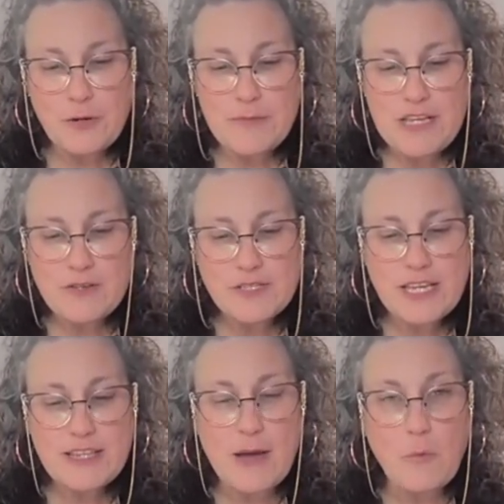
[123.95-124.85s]
We're going to be
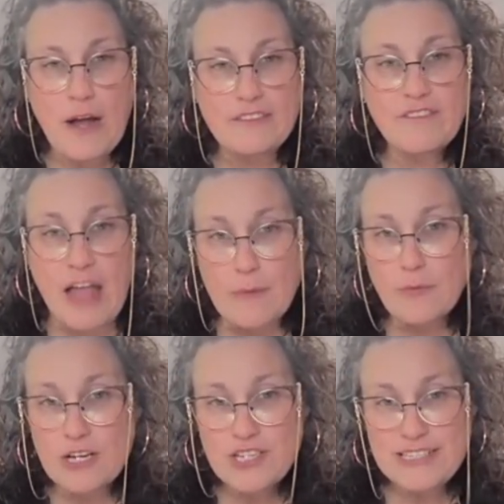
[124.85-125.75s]
using that wide
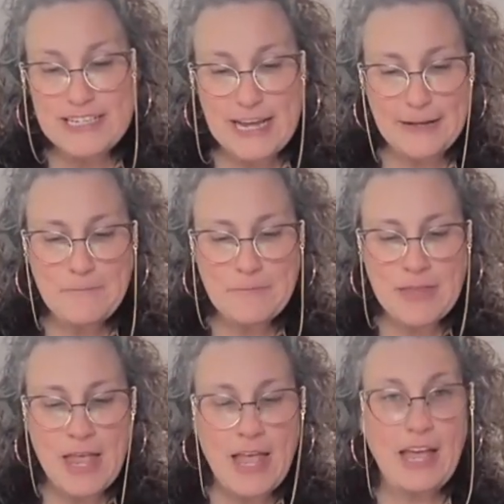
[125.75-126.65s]
flat brush today
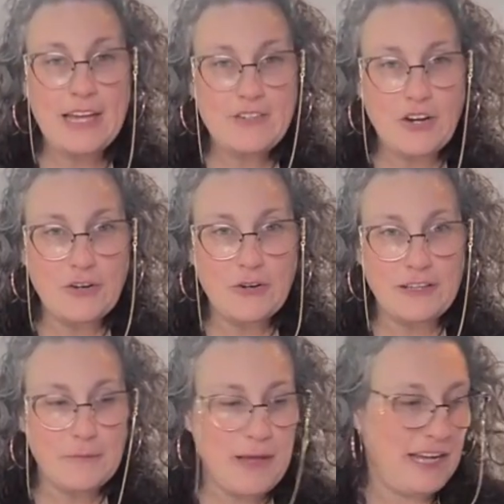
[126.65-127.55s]
and our
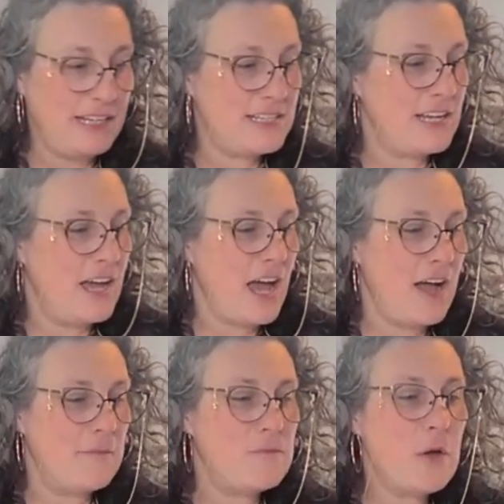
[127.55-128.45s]
acrylic paint.
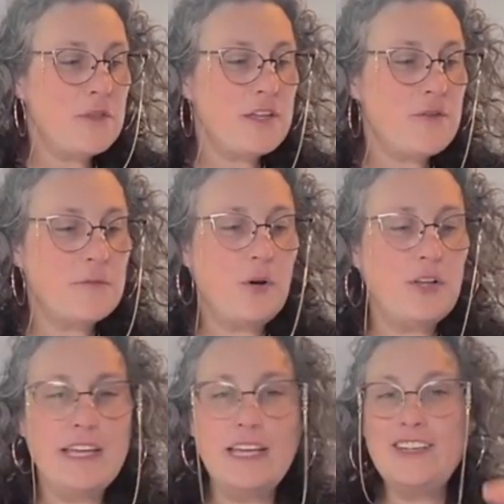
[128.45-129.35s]
Know that you can
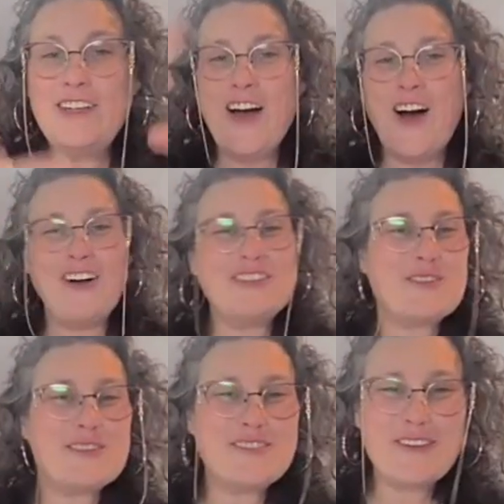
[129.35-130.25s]
pull in all
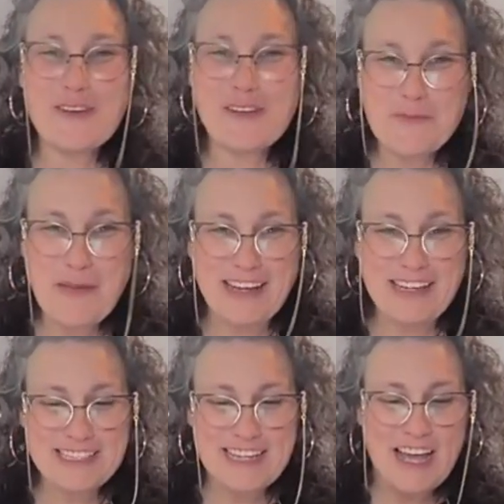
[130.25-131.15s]
sorts of acrylic
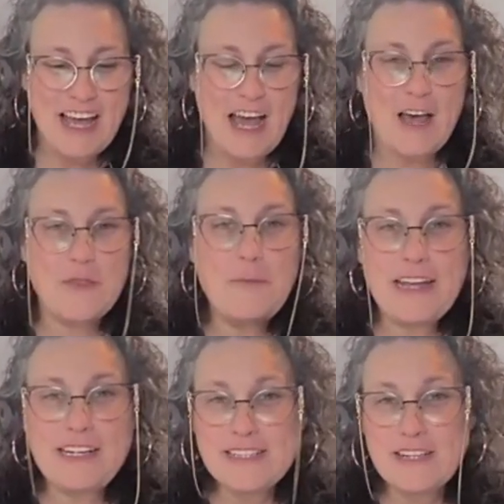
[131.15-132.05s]
paint. The
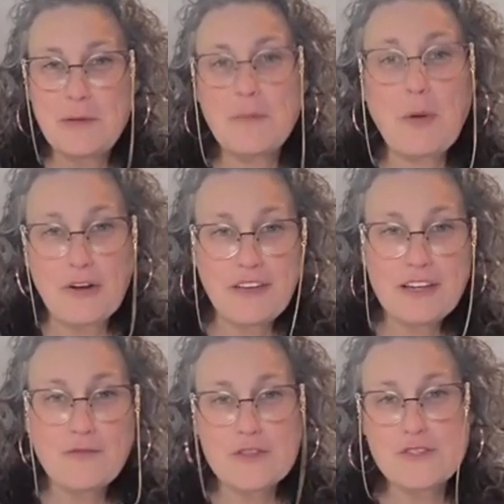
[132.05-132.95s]
paint is going to be
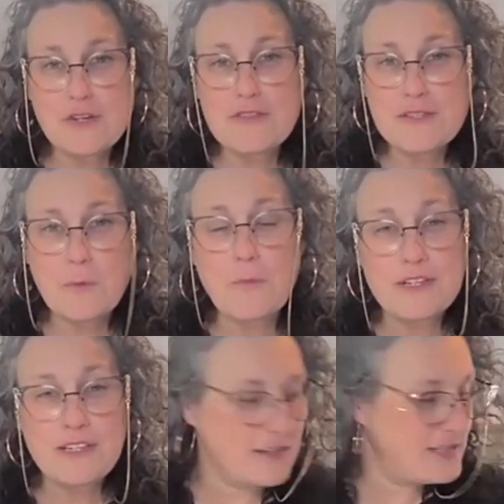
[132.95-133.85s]
perfect for the surface we're
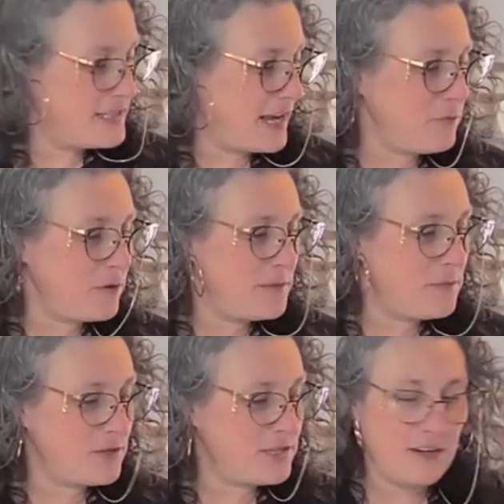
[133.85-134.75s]
printing on today. We're going
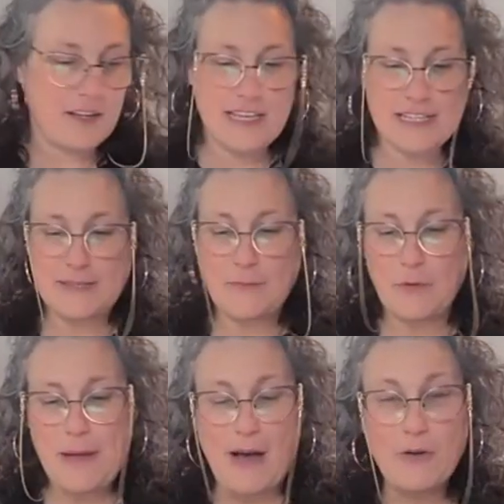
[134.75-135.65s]
to be printing on that
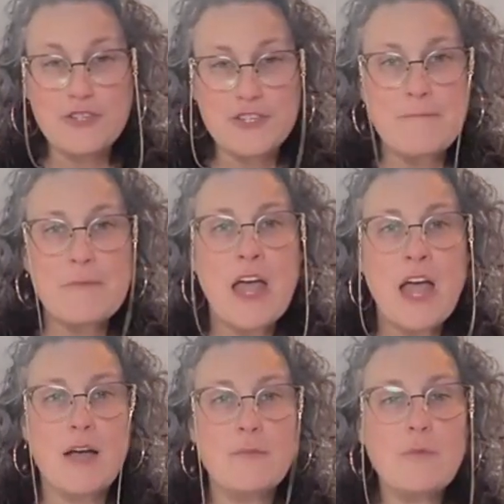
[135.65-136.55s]
zipper pouch.
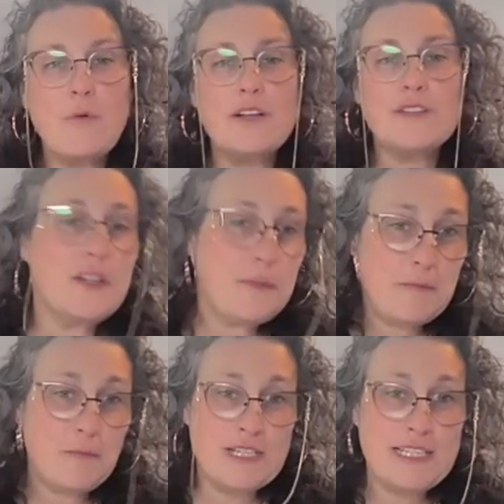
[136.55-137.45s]
And we're also going to
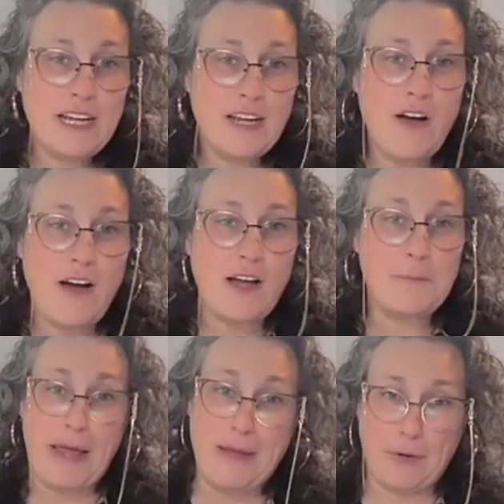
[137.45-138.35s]
be printing
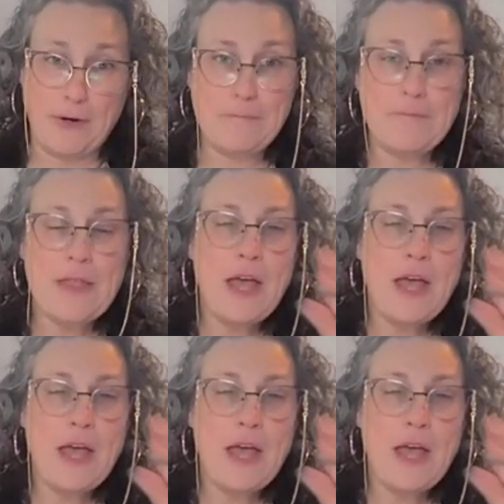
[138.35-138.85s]
on paper.